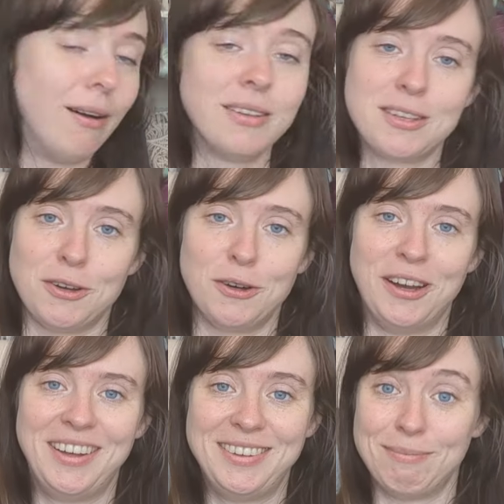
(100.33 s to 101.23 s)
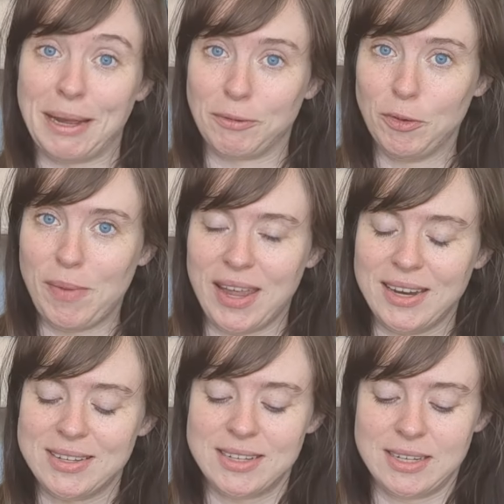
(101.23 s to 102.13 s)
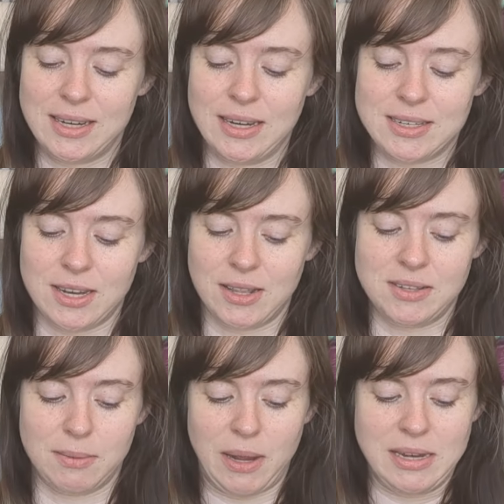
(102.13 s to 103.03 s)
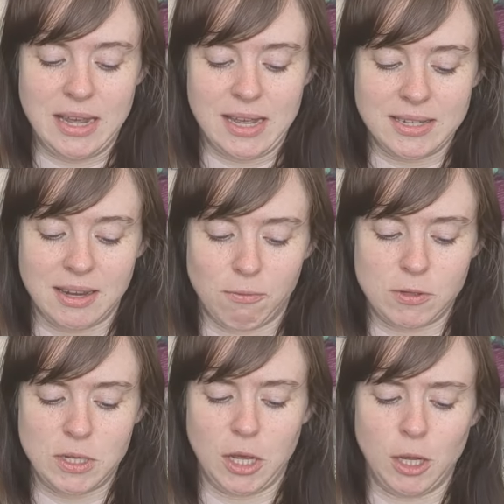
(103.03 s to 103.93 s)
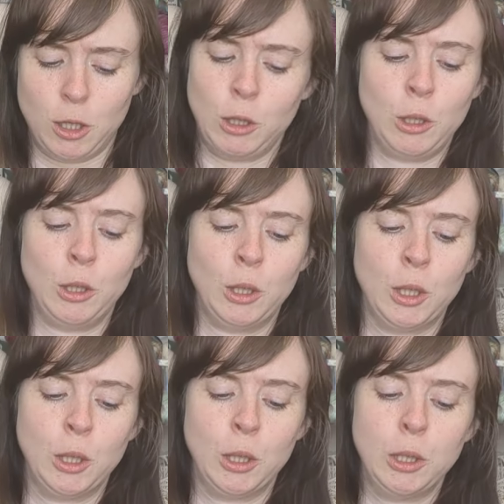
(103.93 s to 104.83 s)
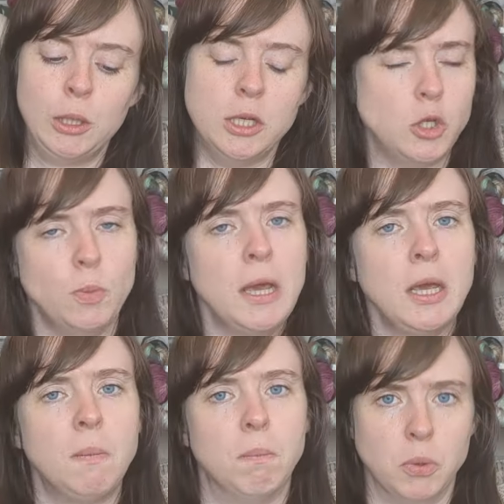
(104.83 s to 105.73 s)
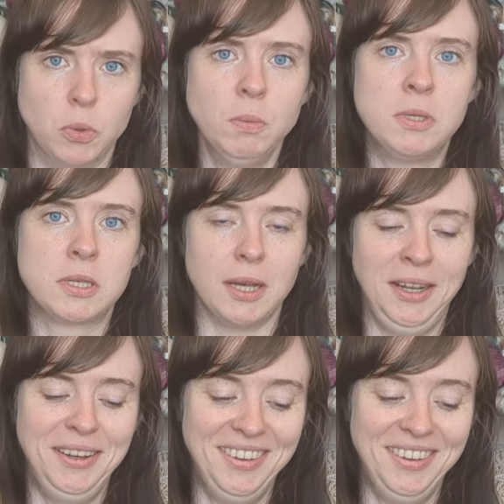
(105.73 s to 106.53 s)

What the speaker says: Also, my roommate saw these on my desk and was like, "Did you make boobs?"